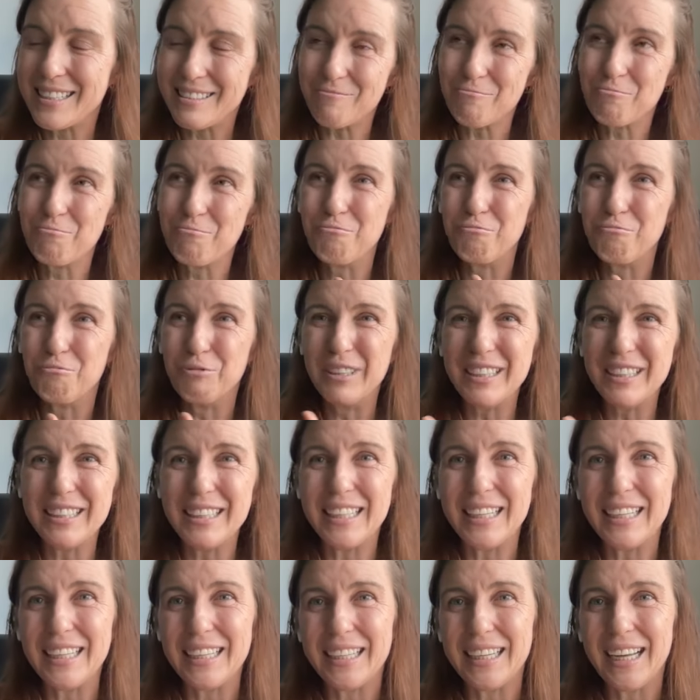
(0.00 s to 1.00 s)

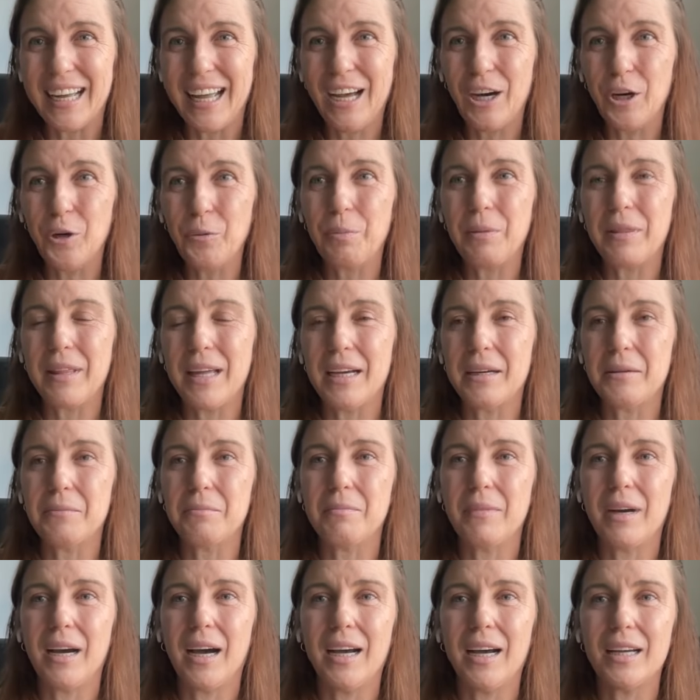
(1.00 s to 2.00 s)
really help them
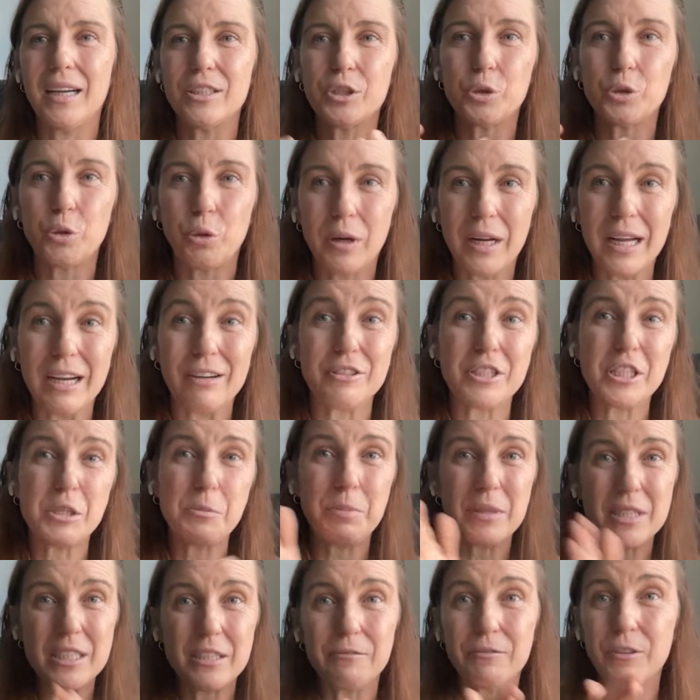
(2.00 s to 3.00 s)
sort out
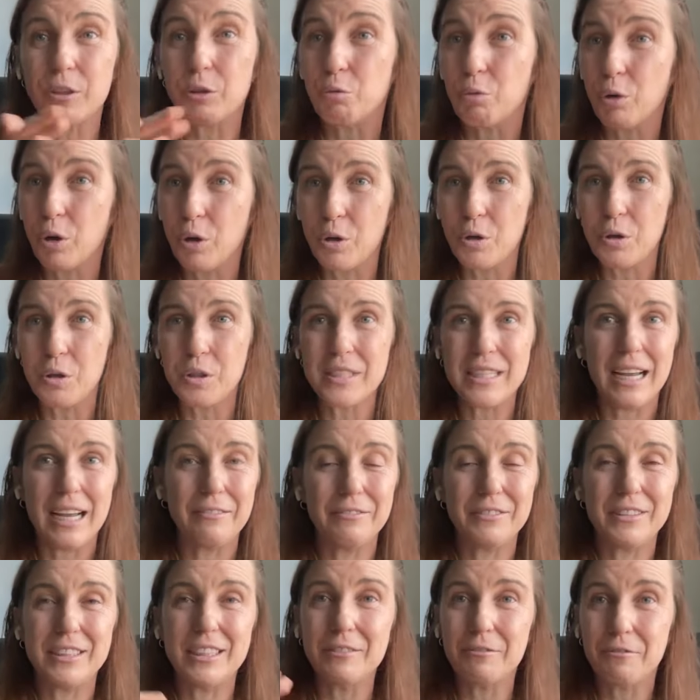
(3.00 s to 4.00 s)
specific roles, have
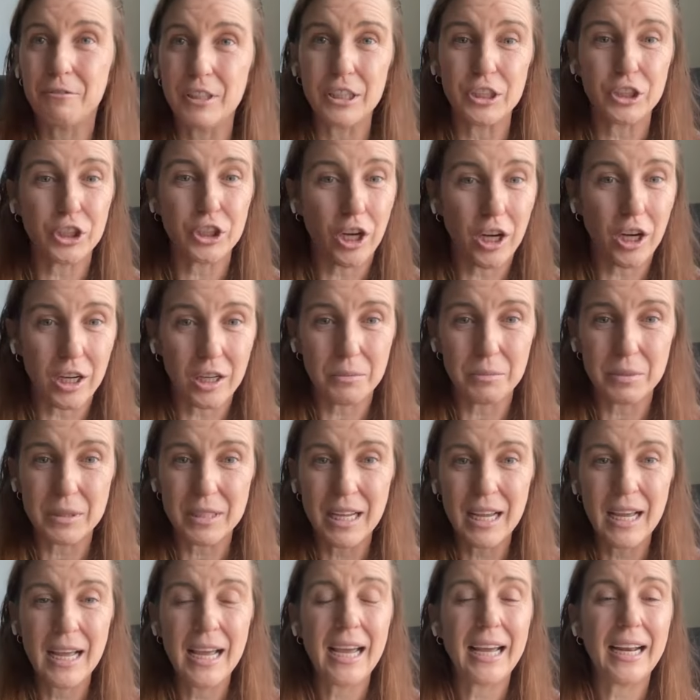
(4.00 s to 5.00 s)
different jobs,
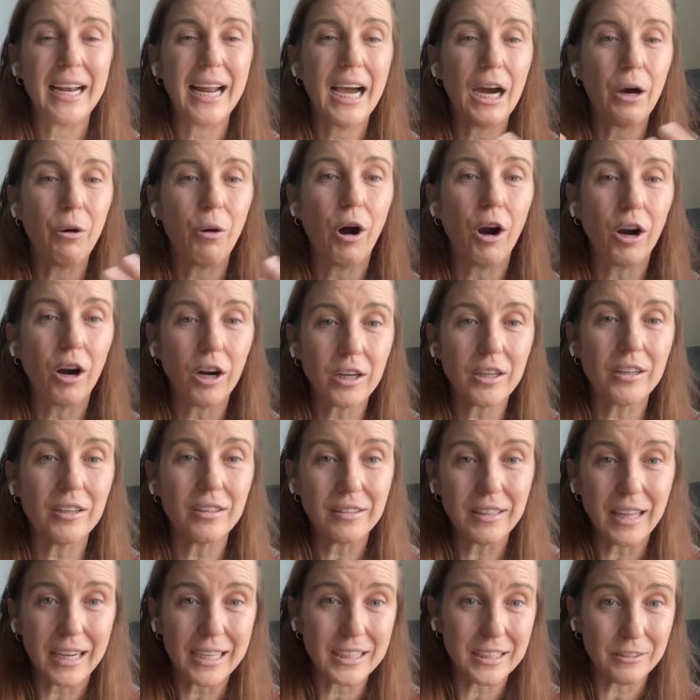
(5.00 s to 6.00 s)
and how our
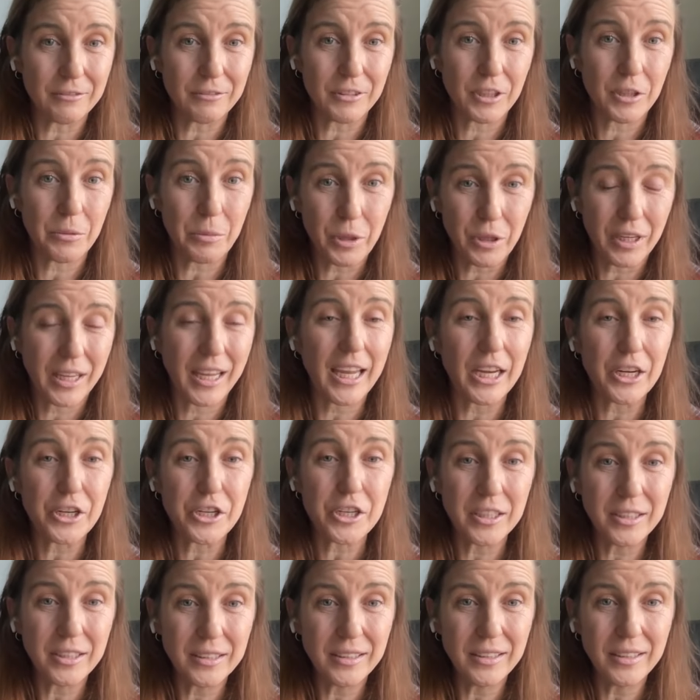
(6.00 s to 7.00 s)
collective
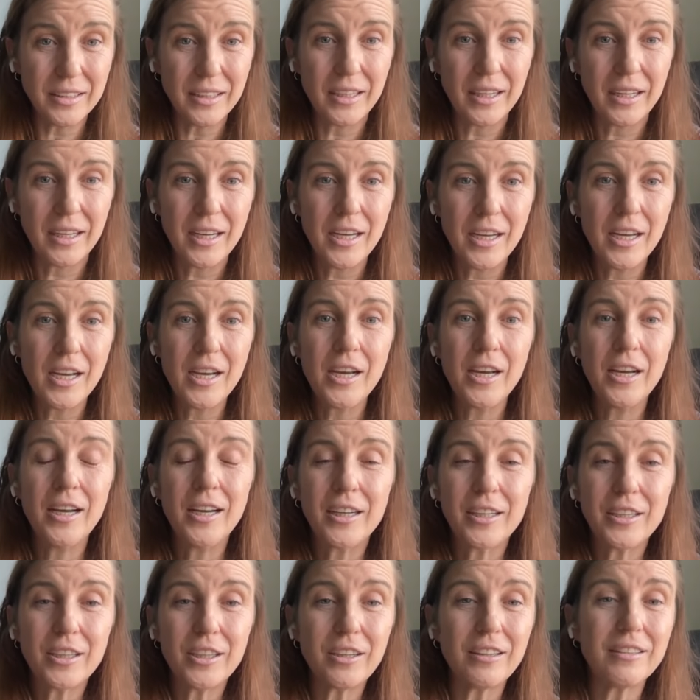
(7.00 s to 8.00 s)
communication
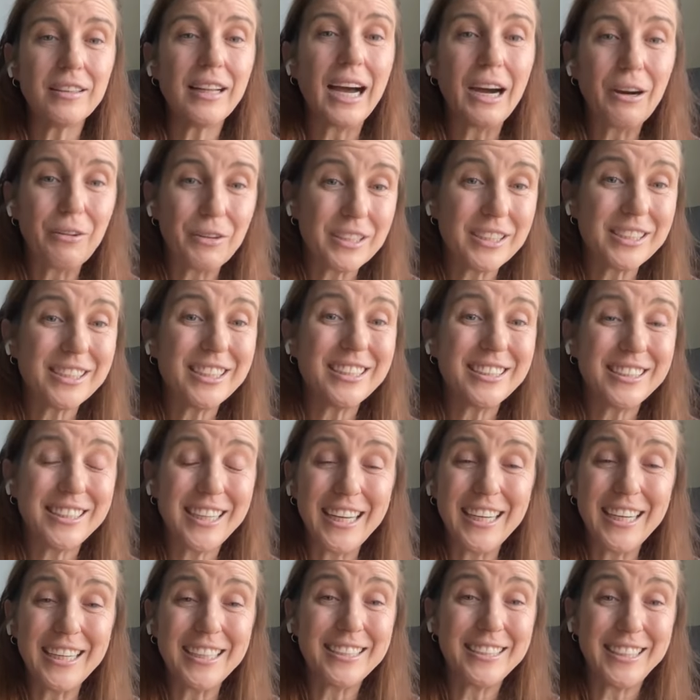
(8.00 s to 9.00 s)
could allow us to
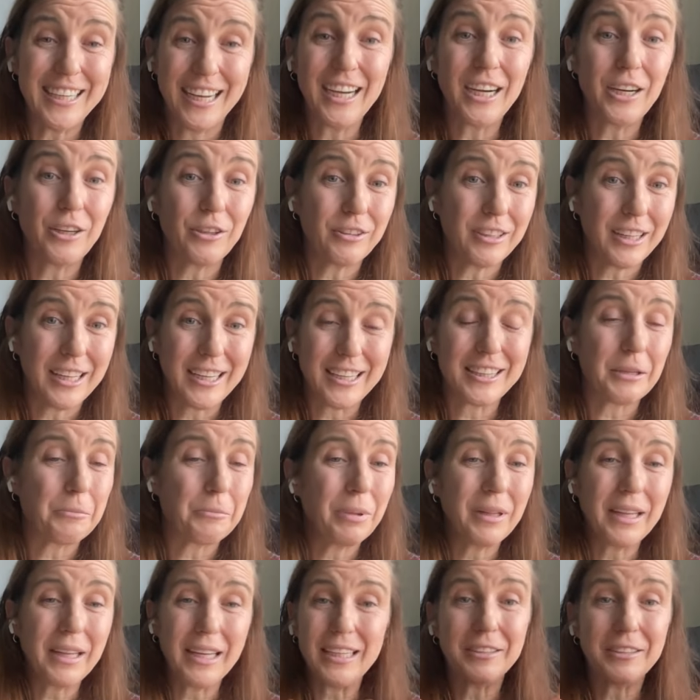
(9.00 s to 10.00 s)
take down like the
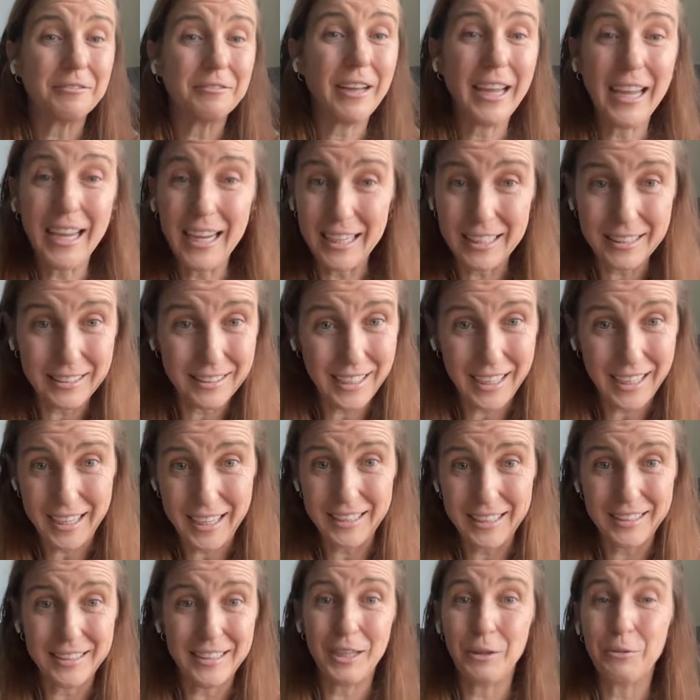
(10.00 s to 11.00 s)
plane of hate.
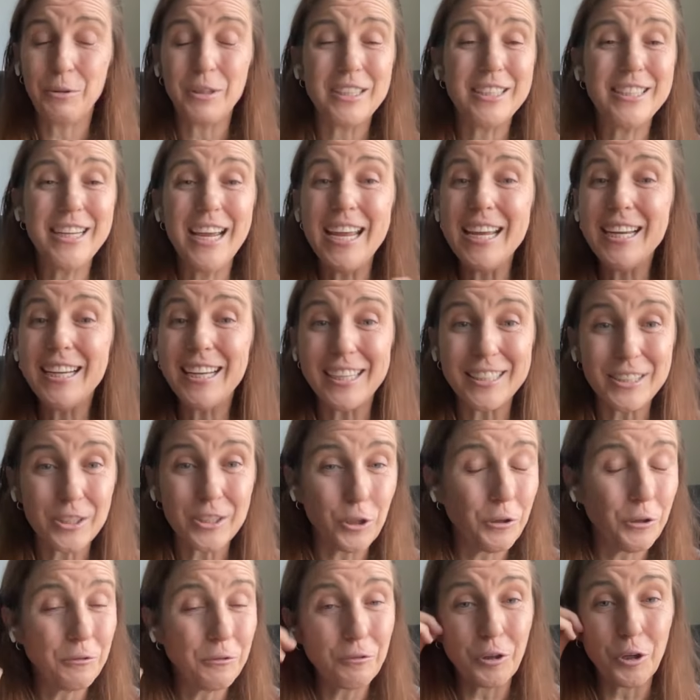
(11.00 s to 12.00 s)
And it would take us
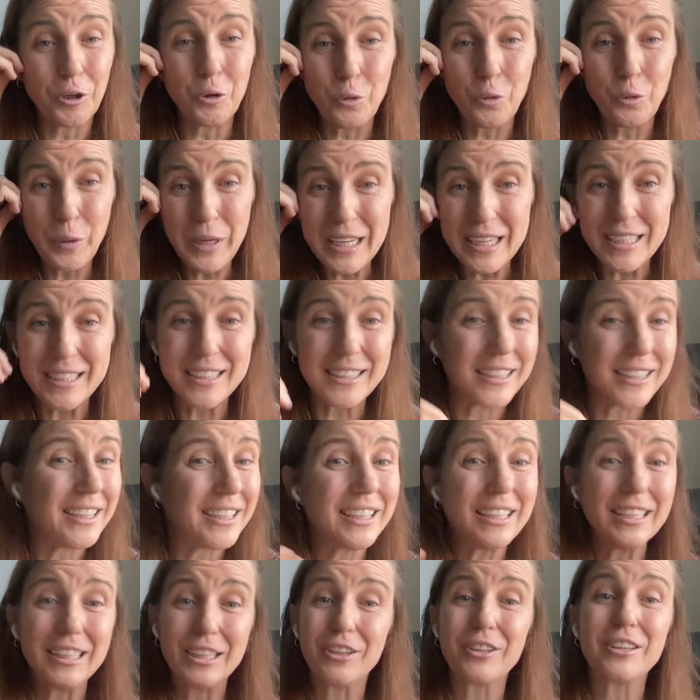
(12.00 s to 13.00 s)
over a week to
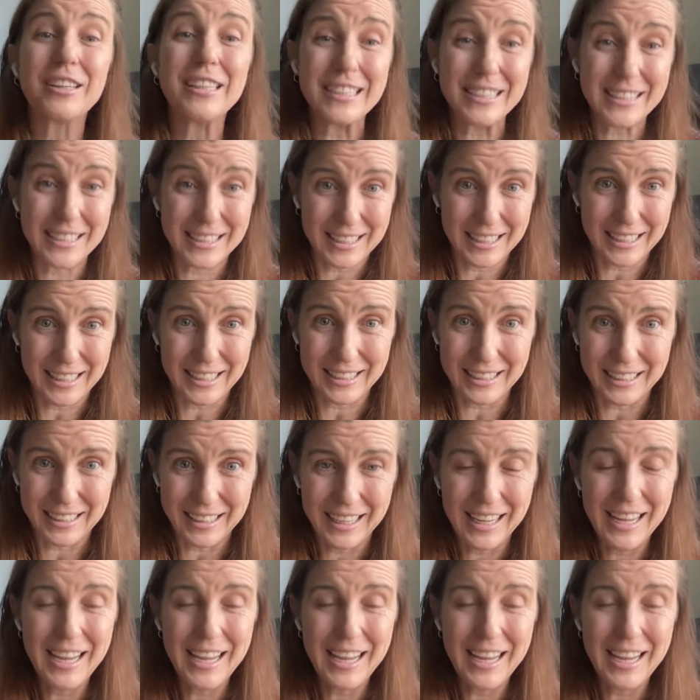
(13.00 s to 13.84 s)
clear this thing.